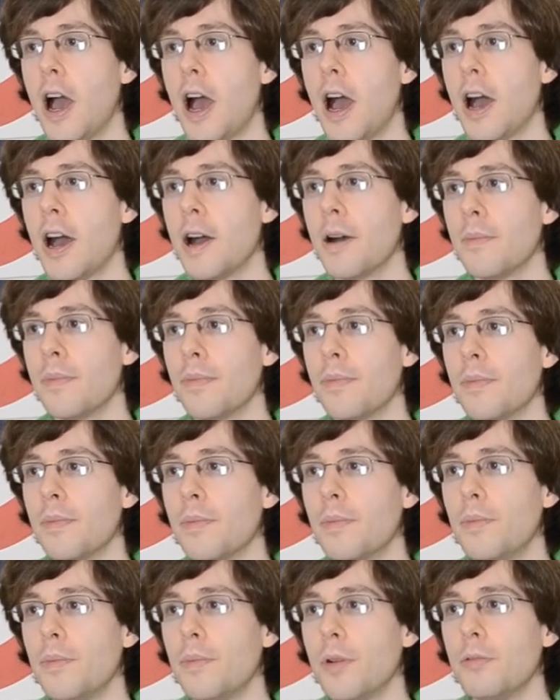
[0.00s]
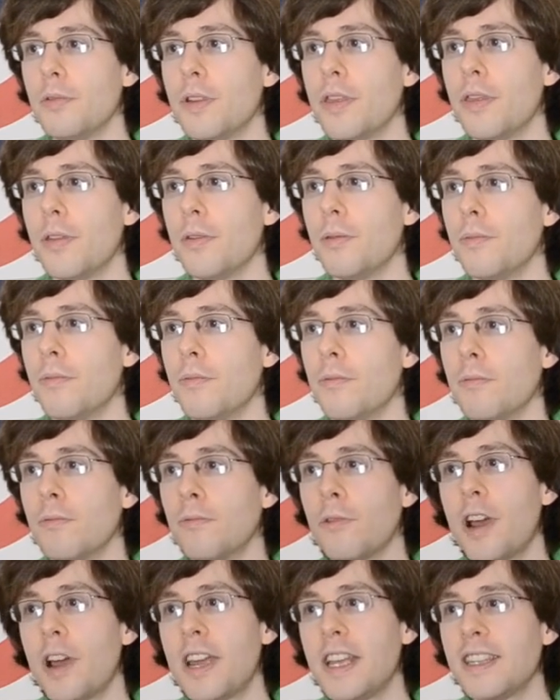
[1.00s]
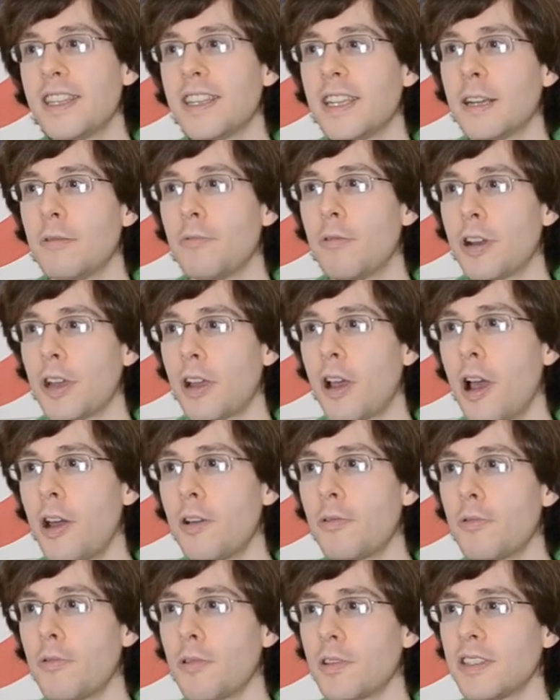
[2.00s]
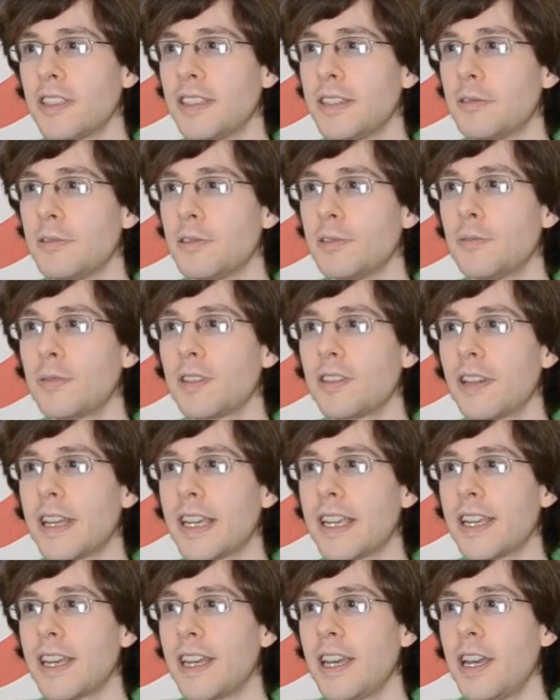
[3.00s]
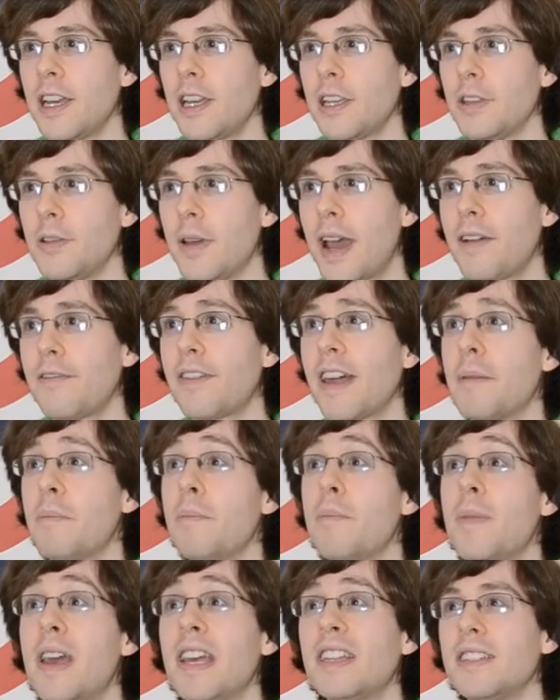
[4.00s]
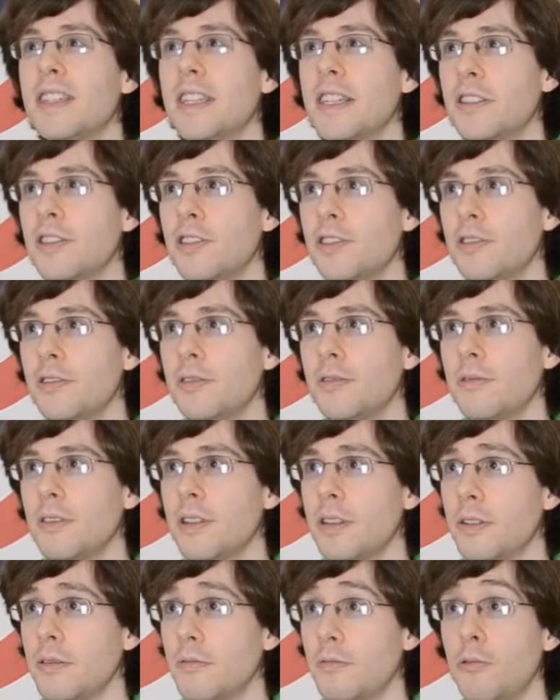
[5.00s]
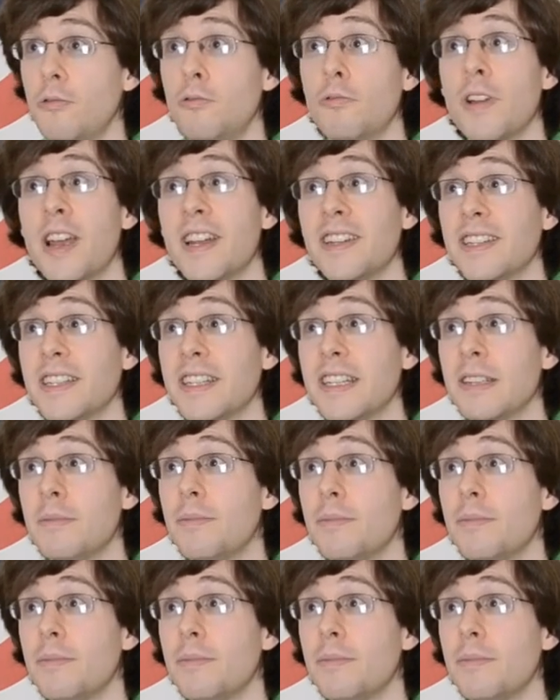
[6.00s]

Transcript: But with the writing, what it kind of was is it was almost like you have that message that already,